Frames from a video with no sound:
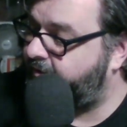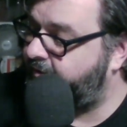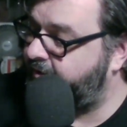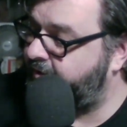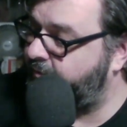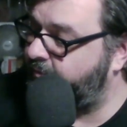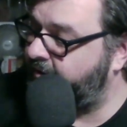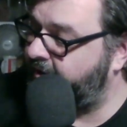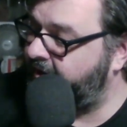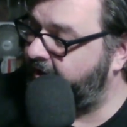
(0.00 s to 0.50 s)

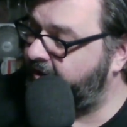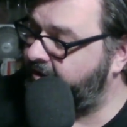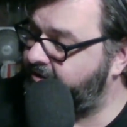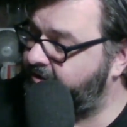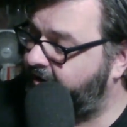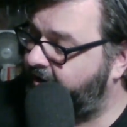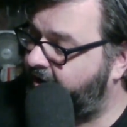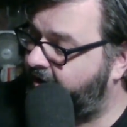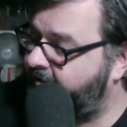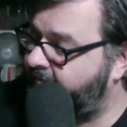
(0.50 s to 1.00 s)
into an easy
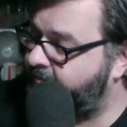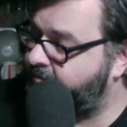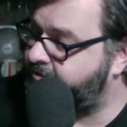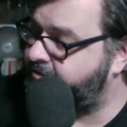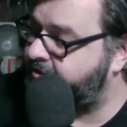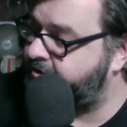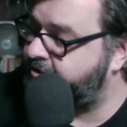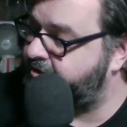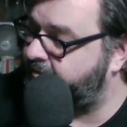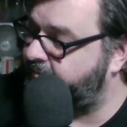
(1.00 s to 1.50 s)

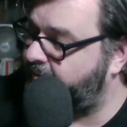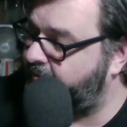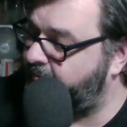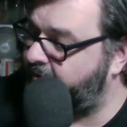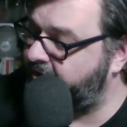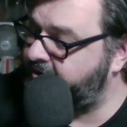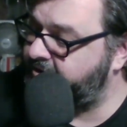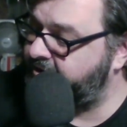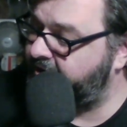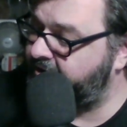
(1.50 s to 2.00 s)
conversation about my
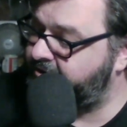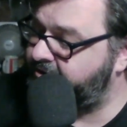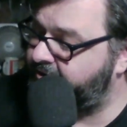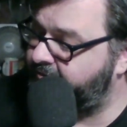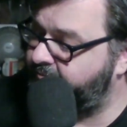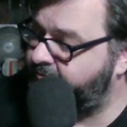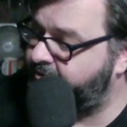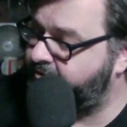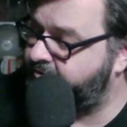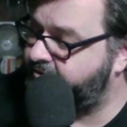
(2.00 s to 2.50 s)
taste in
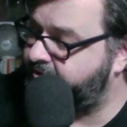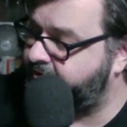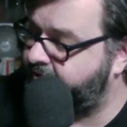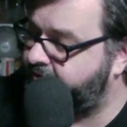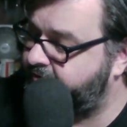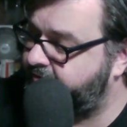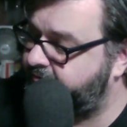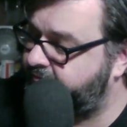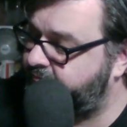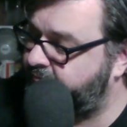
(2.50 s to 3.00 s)
music.
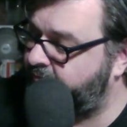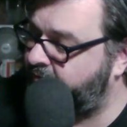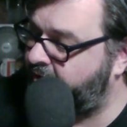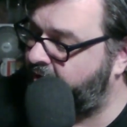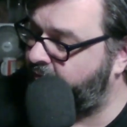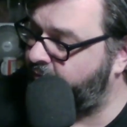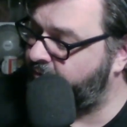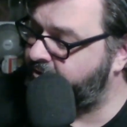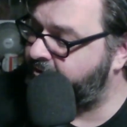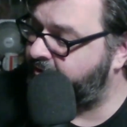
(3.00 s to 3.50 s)
While
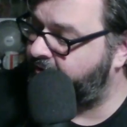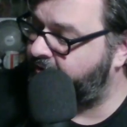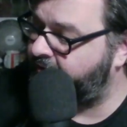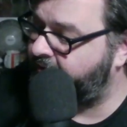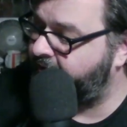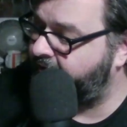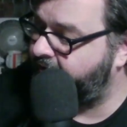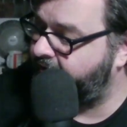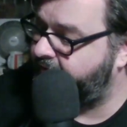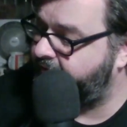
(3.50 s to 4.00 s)
we're
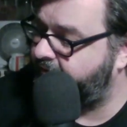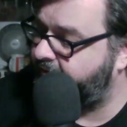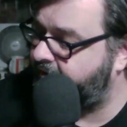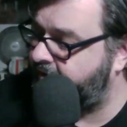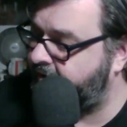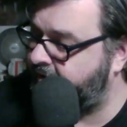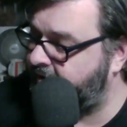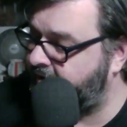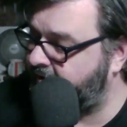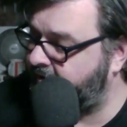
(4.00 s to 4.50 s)
talking, I
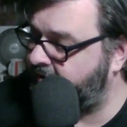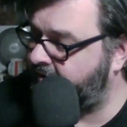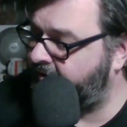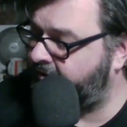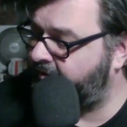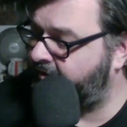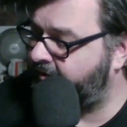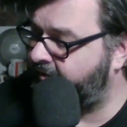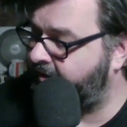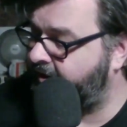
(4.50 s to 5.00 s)
get a
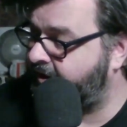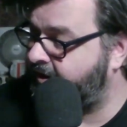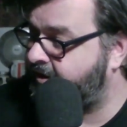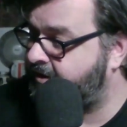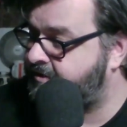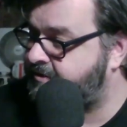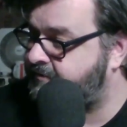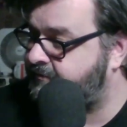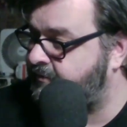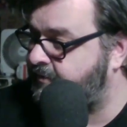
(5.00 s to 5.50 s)
call on the
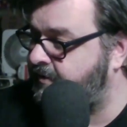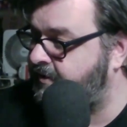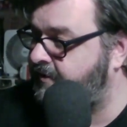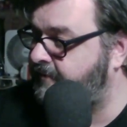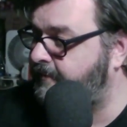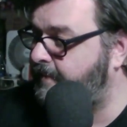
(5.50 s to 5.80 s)
hands-free.